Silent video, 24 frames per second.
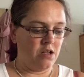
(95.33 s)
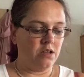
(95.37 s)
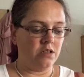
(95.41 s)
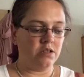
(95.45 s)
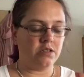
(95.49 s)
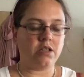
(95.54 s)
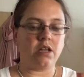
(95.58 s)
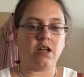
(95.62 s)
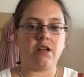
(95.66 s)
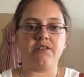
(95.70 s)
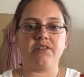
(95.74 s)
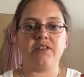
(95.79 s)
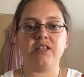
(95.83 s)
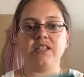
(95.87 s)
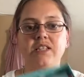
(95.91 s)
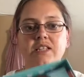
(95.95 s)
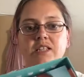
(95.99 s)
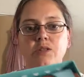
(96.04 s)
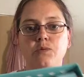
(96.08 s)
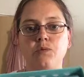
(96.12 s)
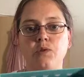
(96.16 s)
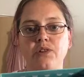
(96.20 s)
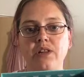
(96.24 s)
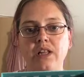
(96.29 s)
So this
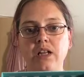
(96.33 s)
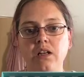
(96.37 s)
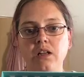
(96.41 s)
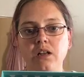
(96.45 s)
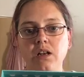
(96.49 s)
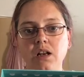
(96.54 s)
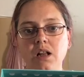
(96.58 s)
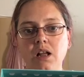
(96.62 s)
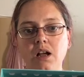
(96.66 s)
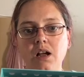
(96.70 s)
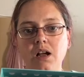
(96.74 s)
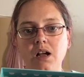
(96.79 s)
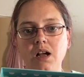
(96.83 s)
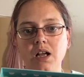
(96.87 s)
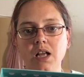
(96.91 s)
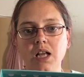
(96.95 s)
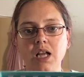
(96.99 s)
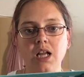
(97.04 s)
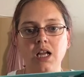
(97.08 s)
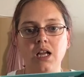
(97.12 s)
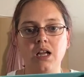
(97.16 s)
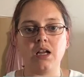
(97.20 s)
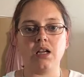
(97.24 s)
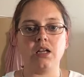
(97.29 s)
is what they look
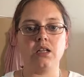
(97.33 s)
like.